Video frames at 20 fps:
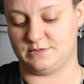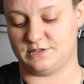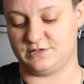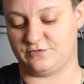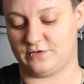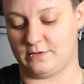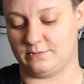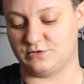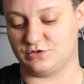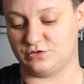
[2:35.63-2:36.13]

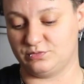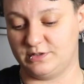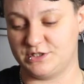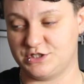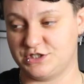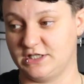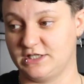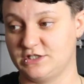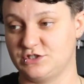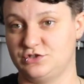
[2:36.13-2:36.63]
From
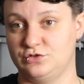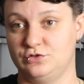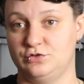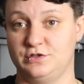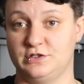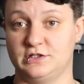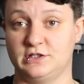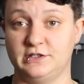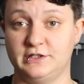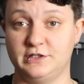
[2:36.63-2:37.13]
switching to
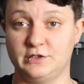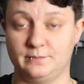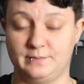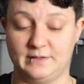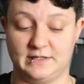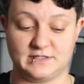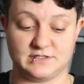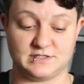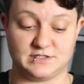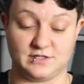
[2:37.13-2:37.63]
the clear
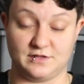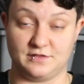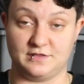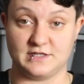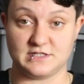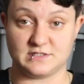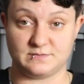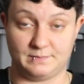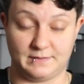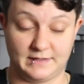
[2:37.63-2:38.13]
bins to
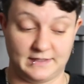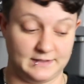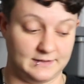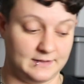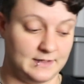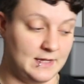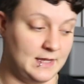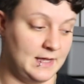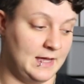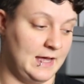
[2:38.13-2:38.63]
this
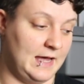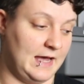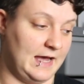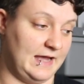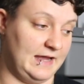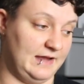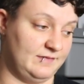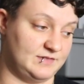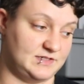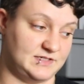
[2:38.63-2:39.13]
bin, I
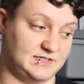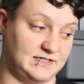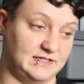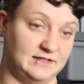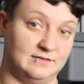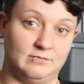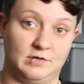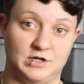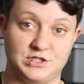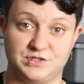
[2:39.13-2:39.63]
haven't
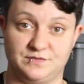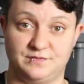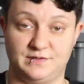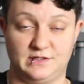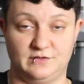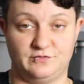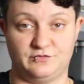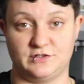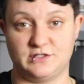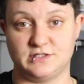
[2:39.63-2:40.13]
seen much of a
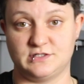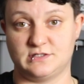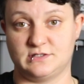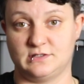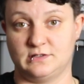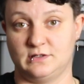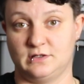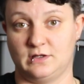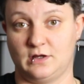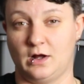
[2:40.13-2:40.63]
difference
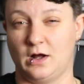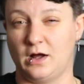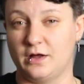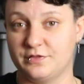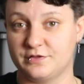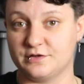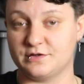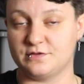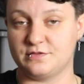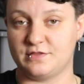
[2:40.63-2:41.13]

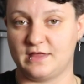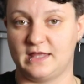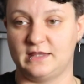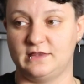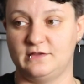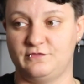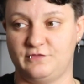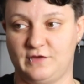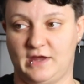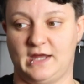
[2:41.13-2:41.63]
other than
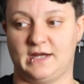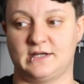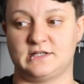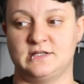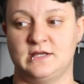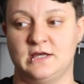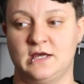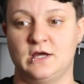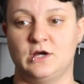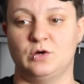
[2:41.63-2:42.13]
the fact
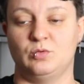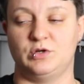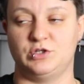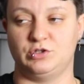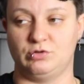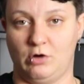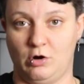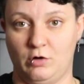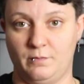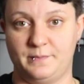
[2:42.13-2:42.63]
when
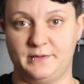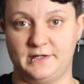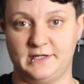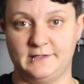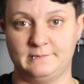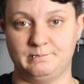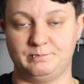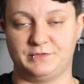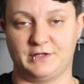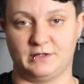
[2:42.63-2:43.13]
you open
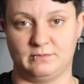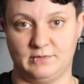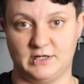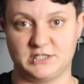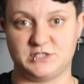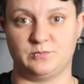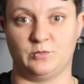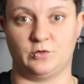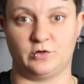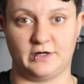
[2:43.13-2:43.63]
it, they're
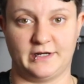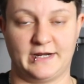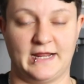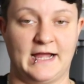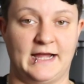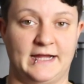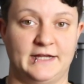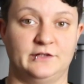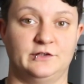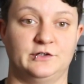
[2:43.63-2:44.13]
much more on
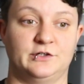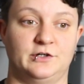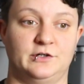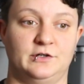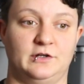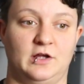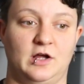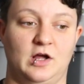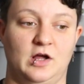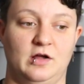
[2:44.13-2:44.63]
high
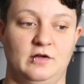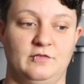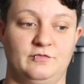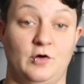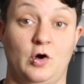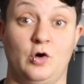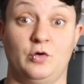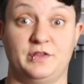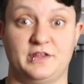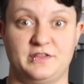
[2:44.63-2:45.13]
alert of,
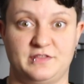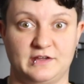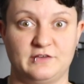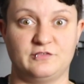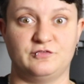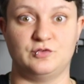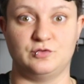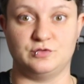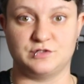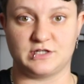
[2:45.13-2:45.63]
oh, they think
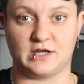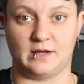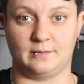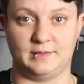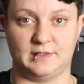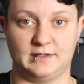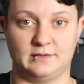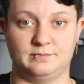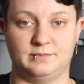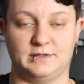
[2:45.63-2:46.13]
food's
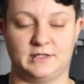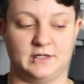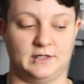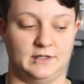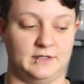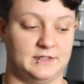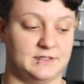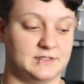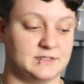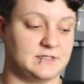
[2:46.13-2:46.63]
coming,
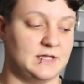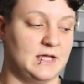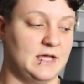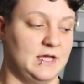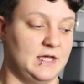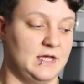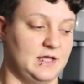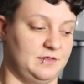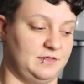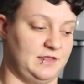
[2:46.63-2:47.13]
because
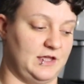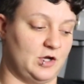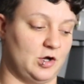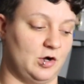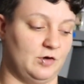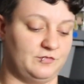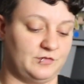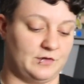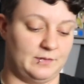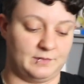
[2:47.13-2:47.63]
they
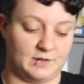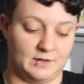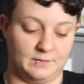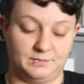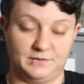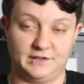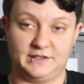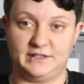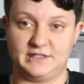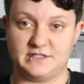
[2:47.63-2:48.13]
go from
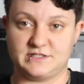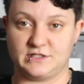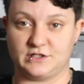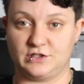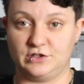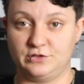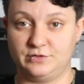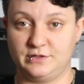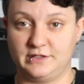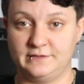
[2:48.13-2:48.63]
completely
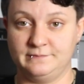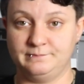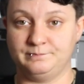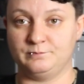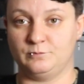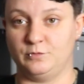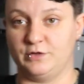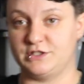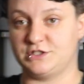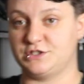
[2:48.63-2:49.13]
secluded,
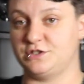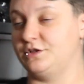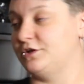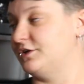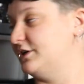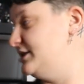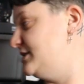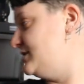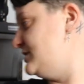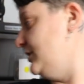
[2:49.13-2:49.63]
which there
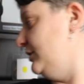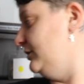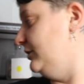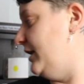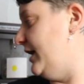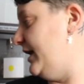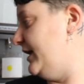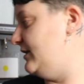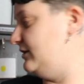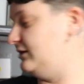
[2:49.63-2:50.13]
is still
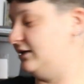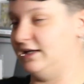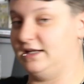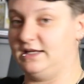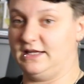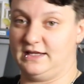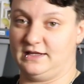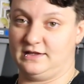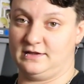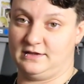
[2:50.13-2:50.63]
light
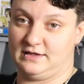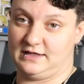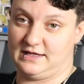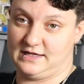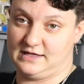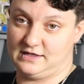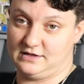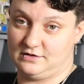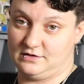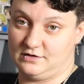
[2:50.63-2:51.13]
getting
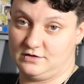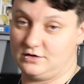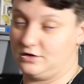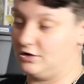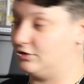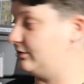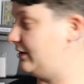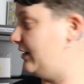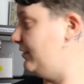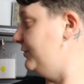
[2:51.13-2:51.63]
in
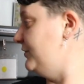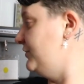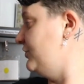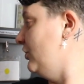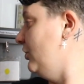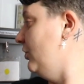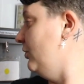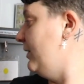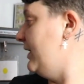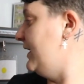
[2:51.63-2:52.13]
around this
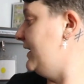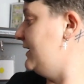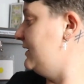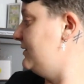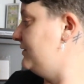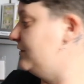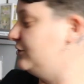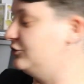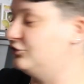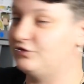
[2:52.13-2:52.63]
whole way.
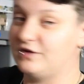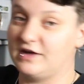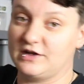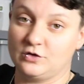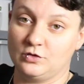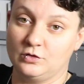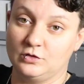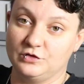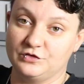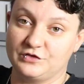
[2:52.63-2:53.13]
There's vent
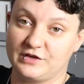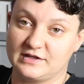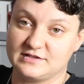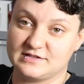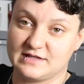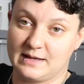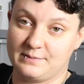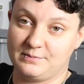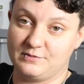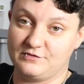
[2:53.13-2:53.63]
holes on
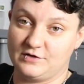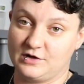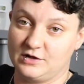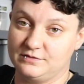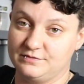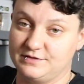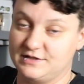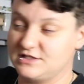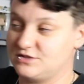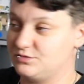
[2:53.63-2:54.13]
top of all
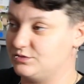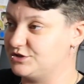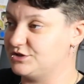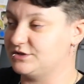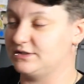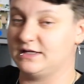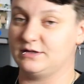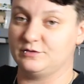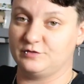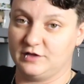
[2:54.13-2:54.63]
of this which
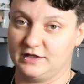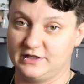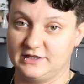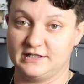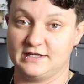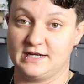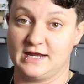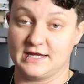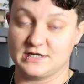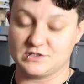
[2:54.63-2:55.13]
allow light
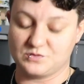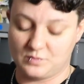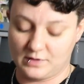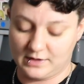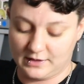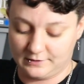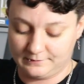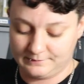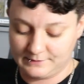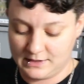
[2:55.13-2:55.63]
in as
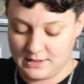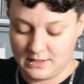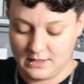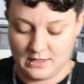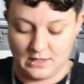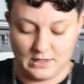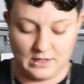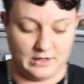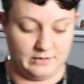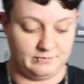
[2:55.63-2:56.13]
well.
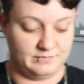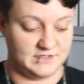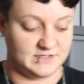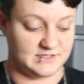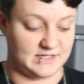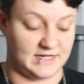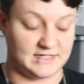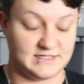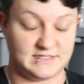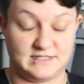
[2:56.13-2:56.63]
These
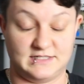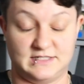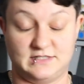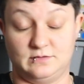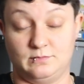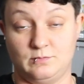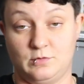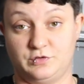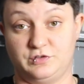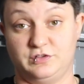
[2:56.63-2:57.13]
guys see
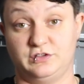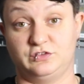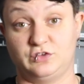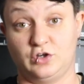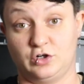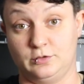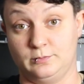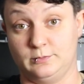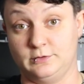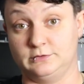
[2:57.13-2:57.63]
mostly
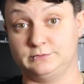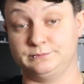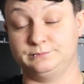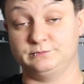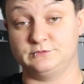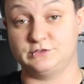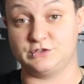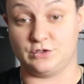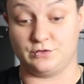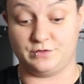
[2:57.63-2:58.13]
thermal,
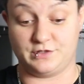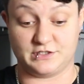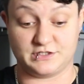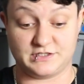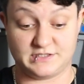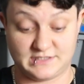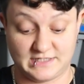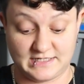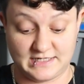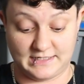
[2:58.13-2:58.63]
so they're
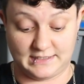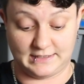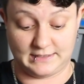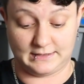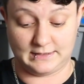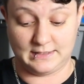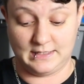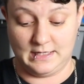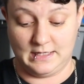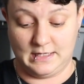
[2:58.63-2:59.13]

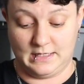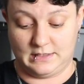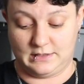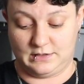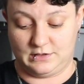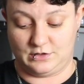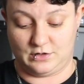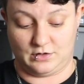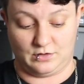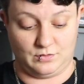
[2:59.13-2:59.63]
seeing,
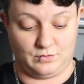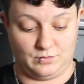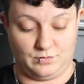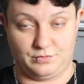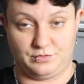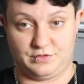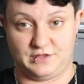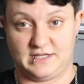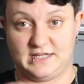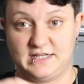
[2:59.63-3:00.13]
you know,
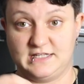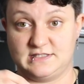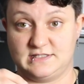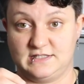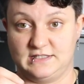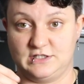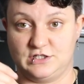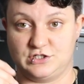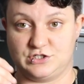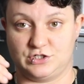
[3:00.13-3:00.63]
the heat
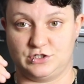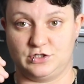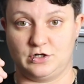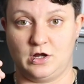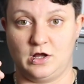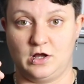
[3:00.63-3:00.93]
signature